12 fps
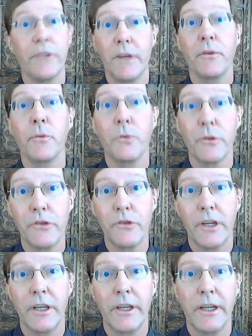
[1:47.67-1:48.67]
definitely worth
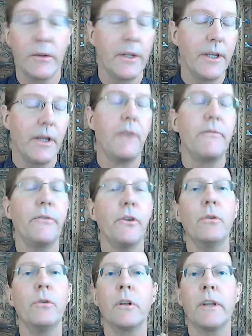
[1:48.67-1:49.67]
checking out a
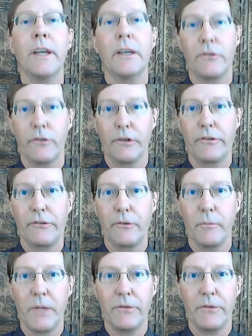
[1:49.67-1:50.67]
few little asterisks
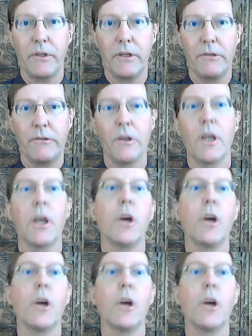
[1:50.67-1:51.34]
about this.